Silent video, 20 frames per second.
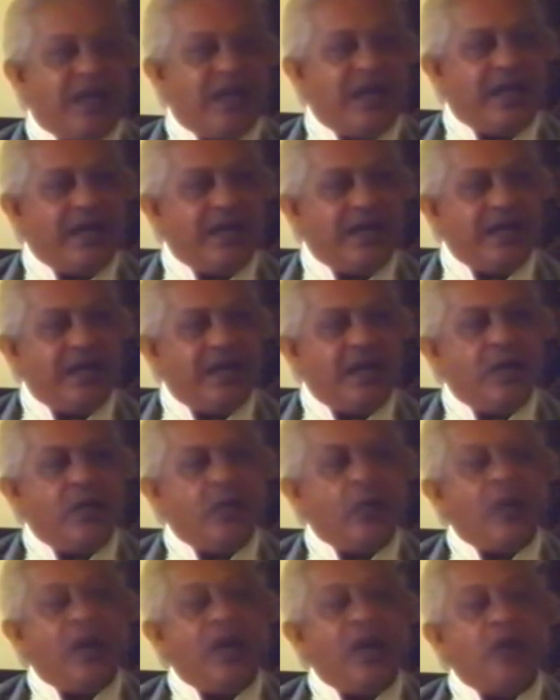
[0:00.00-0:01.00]

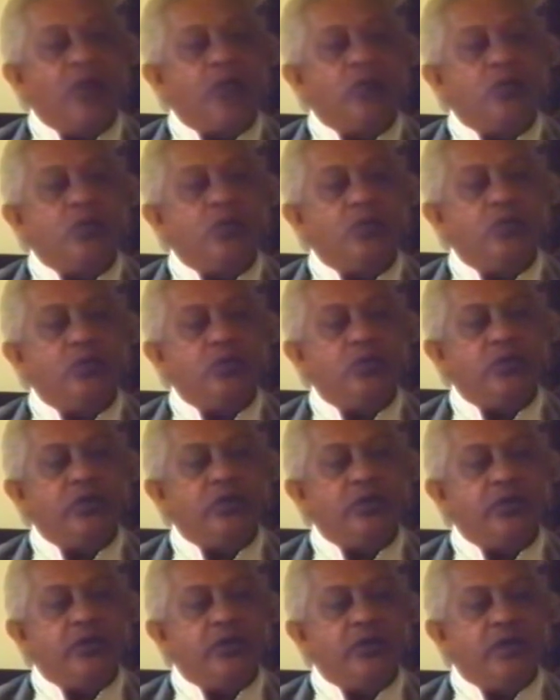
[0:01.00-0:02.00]
unwound.
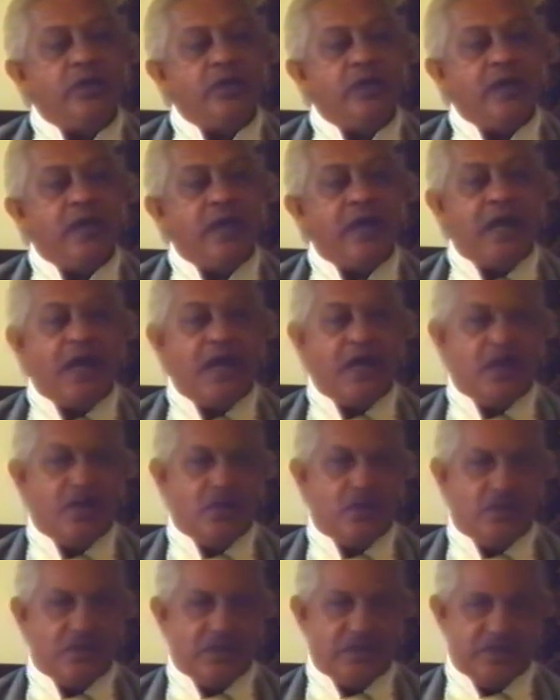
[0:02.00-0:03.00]
How
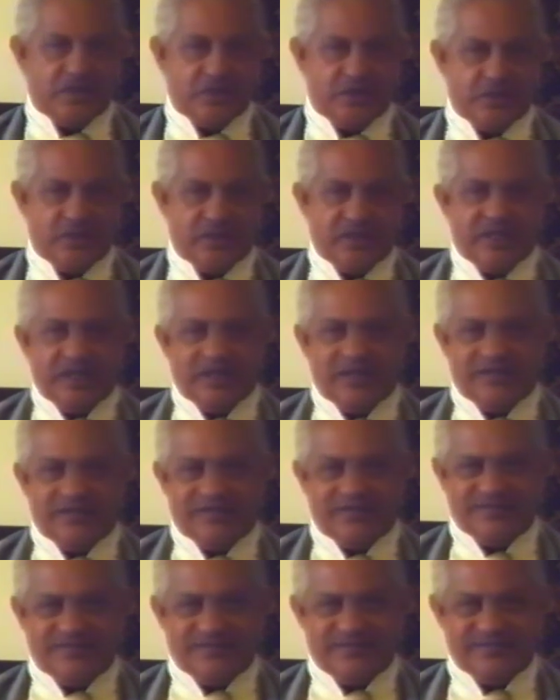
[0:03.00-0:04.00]
it is to be done?
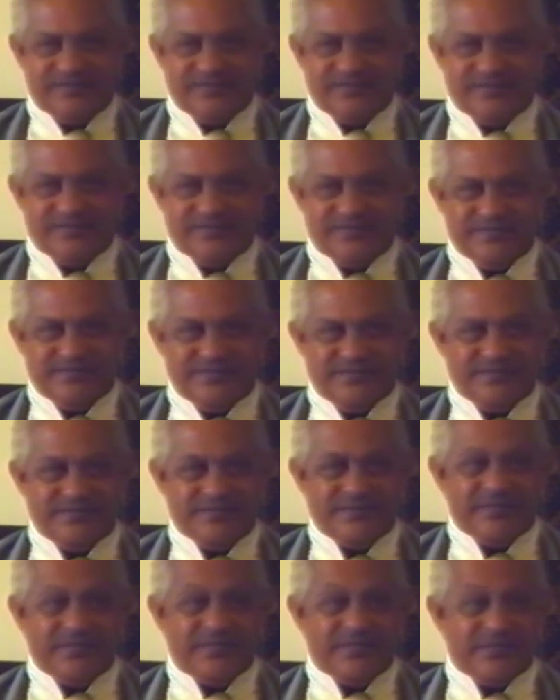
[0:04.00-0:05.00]

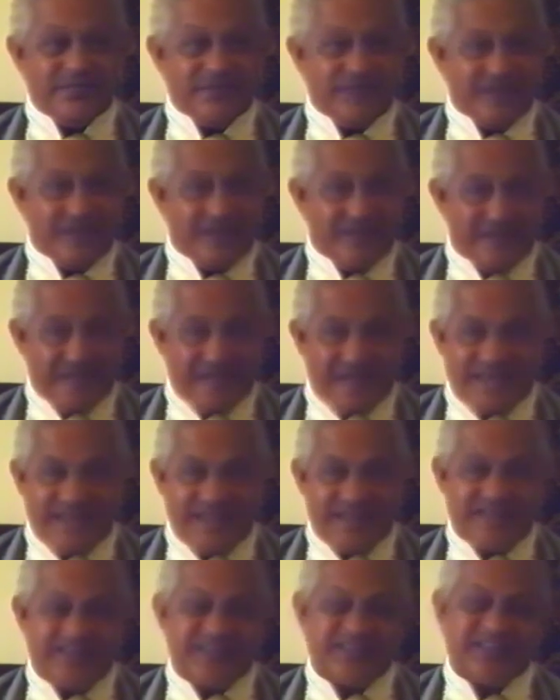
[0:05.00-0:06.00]
So
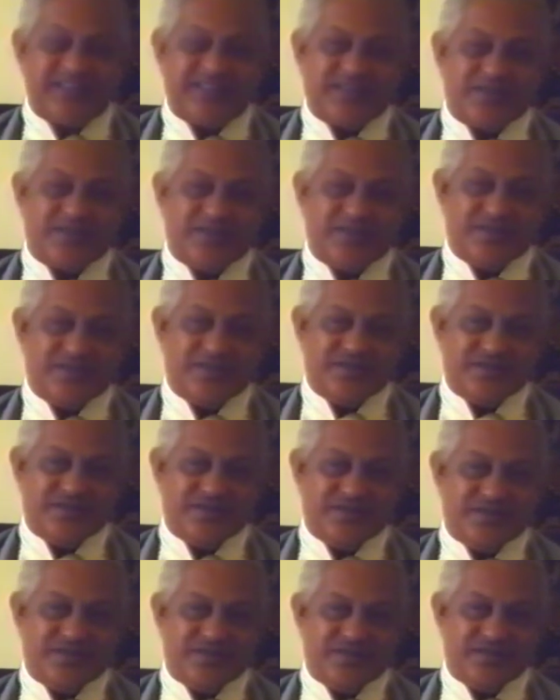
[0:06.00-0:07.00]
that is the
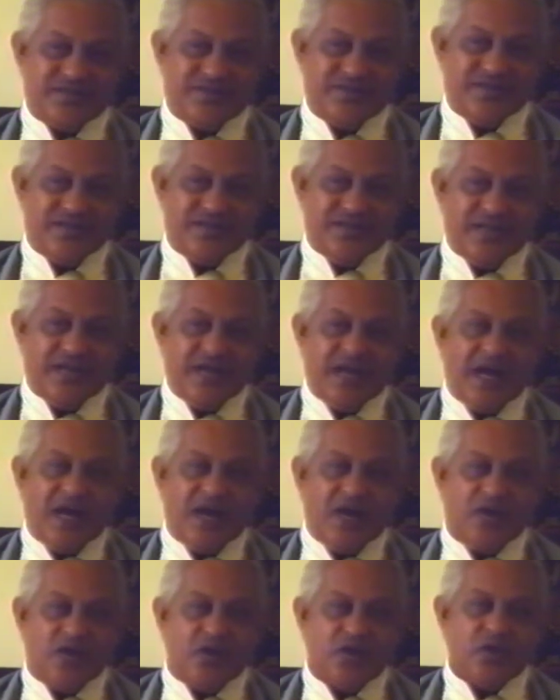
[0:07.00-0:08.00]
question.
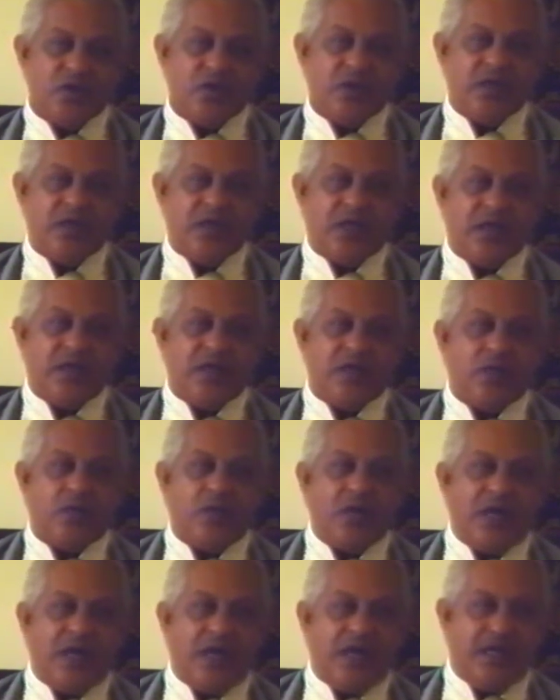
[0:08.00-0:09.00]
How do we
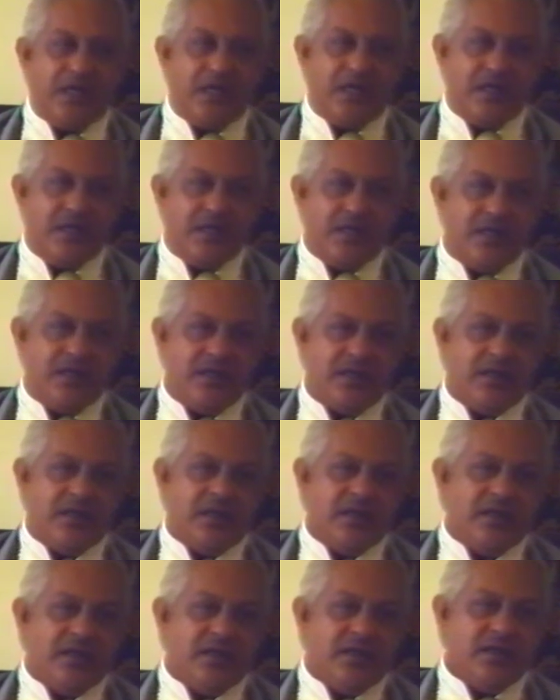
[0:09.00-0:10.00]
unwind
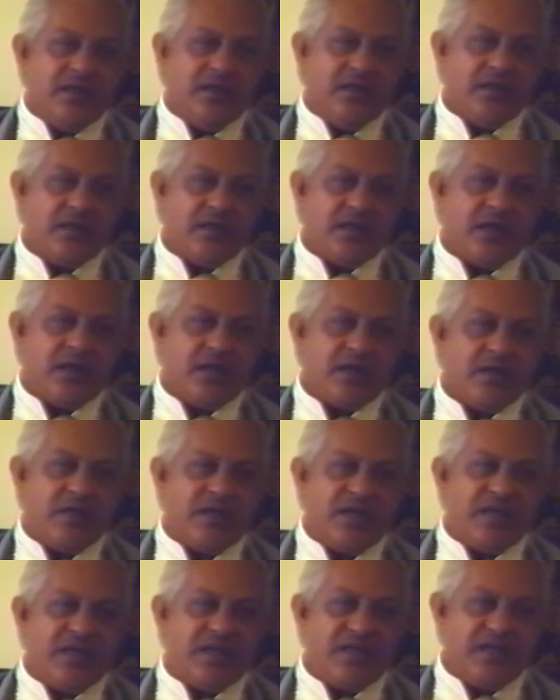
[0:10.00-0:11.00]
the
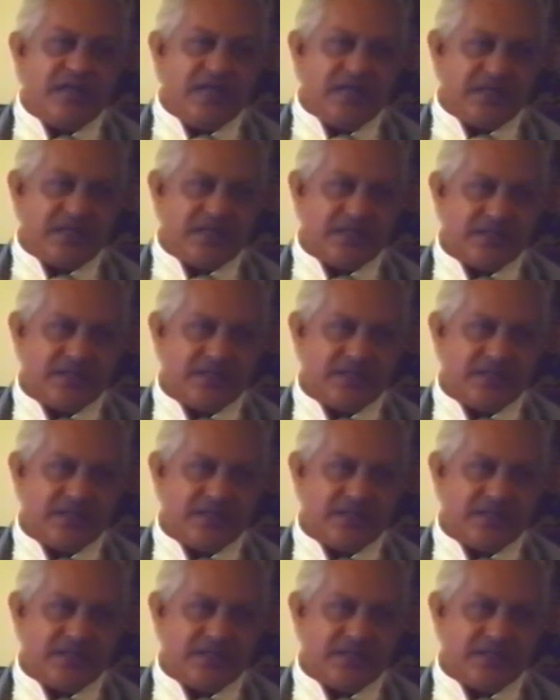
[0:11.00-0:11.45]
karmic debt